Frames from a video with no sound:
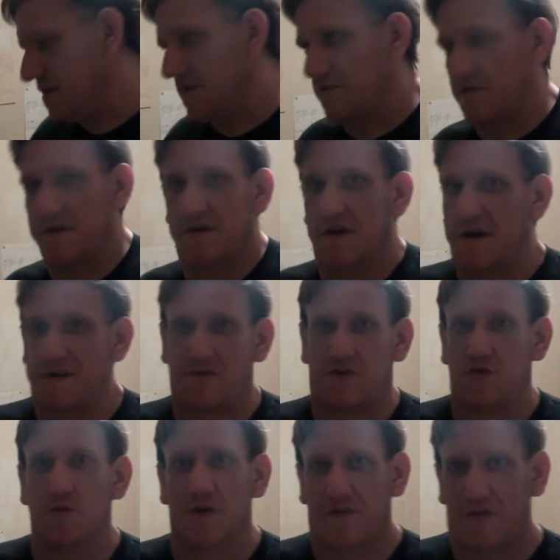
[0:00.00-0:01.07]
so not even
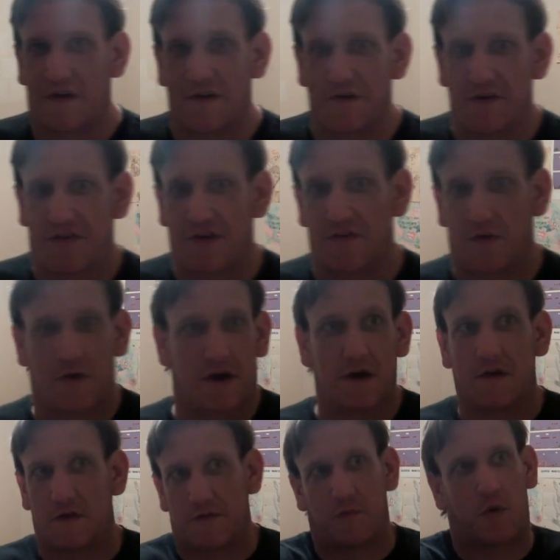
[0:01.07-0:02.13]
2 minutes later, he says,
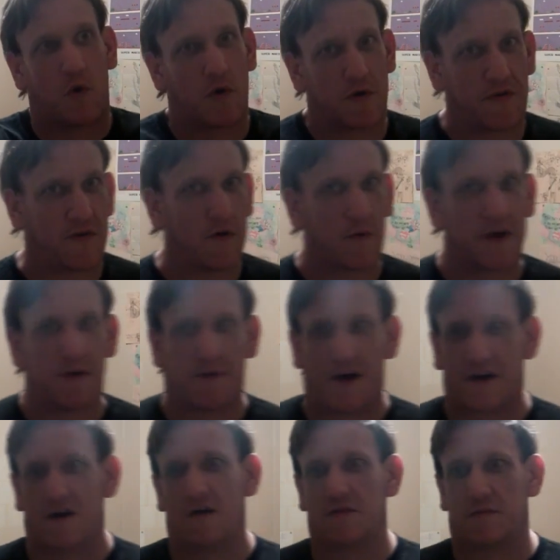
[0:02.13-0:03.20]
okay, let's board. So we get
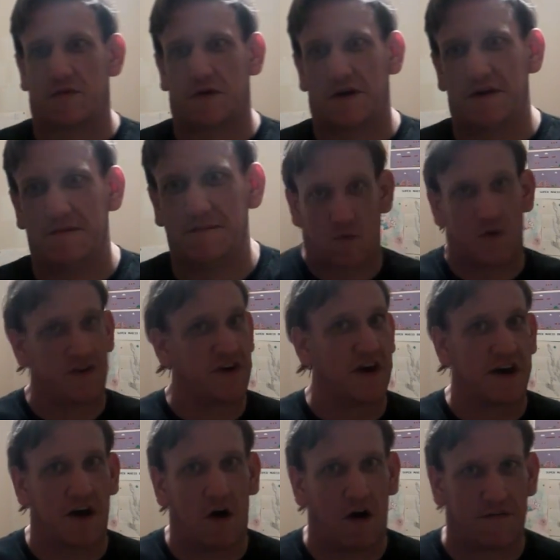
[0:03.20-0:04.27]
back on the plane, we
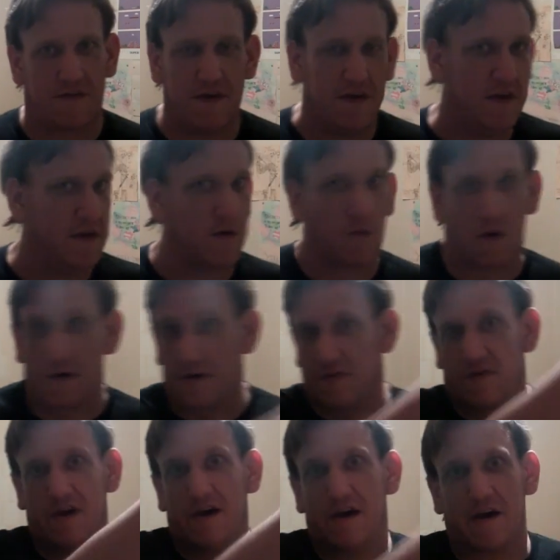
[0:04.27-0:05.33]
take off, we're
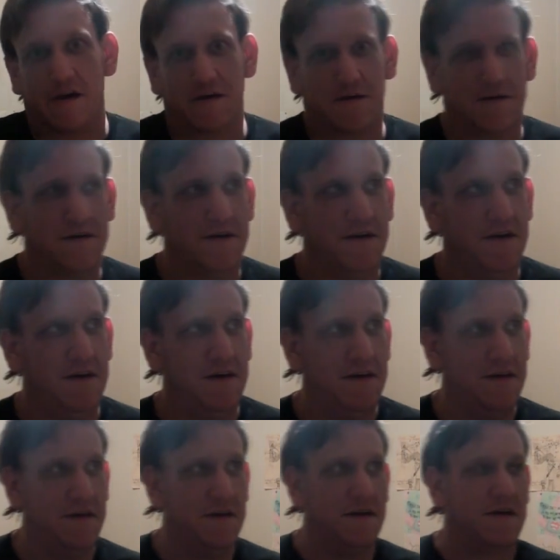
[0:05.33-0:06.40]
in the air.
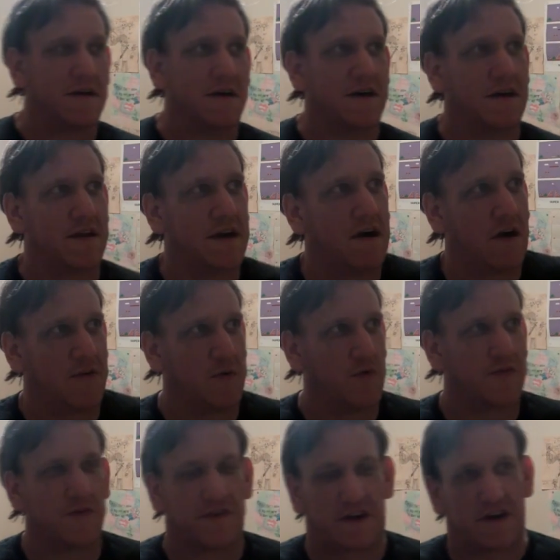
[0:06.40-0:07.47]
And now I
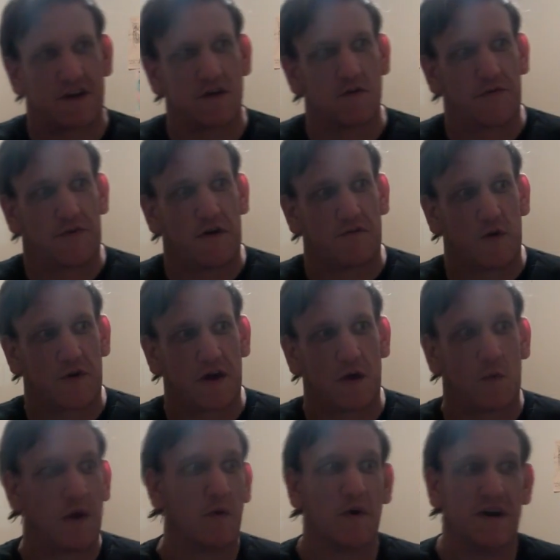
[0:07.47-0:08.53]
suppose you're thinking to yourself, okay,
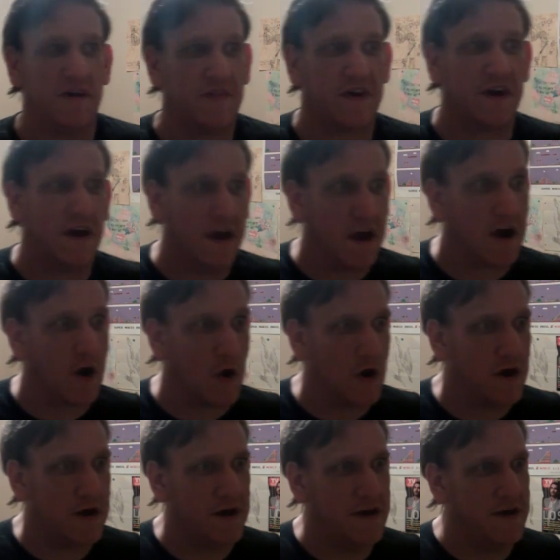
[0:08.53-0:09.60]
we were in the
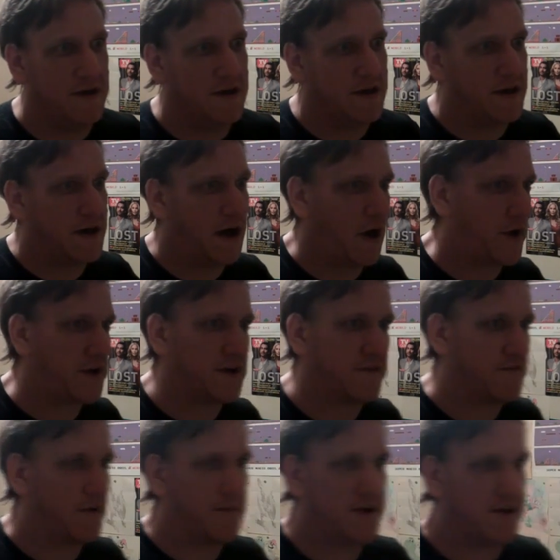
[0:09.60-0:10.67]
air, how could I
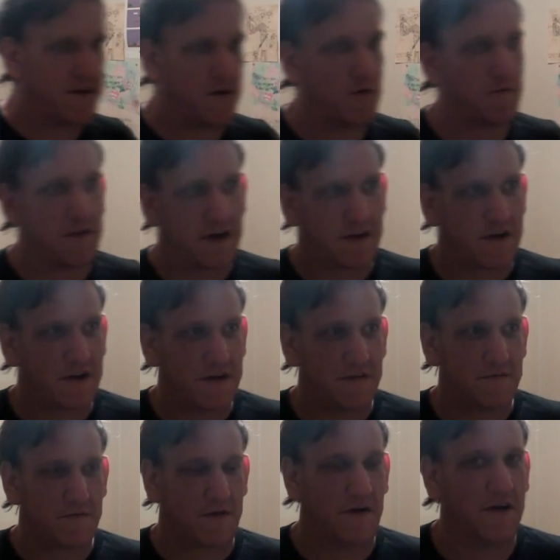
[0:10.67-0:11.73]
have not made it home that night?
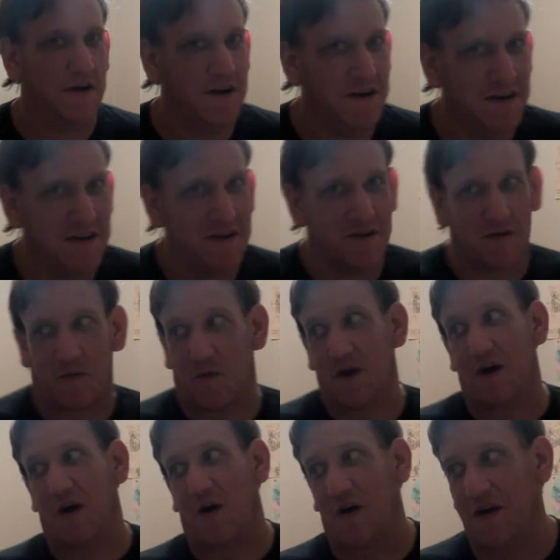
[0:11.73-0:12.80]

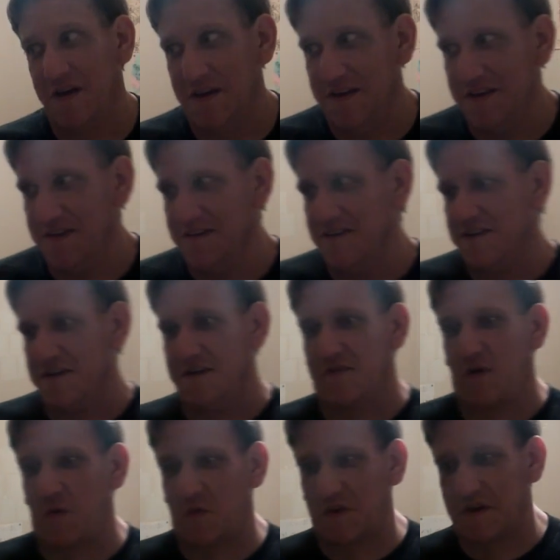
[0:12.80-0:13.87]
Well, if
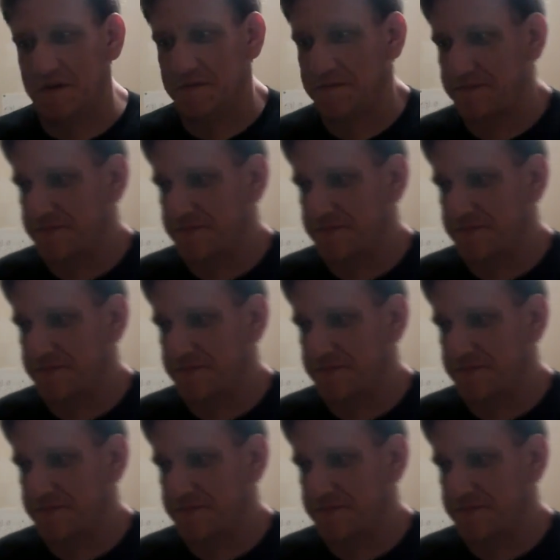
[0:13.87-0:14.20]
only.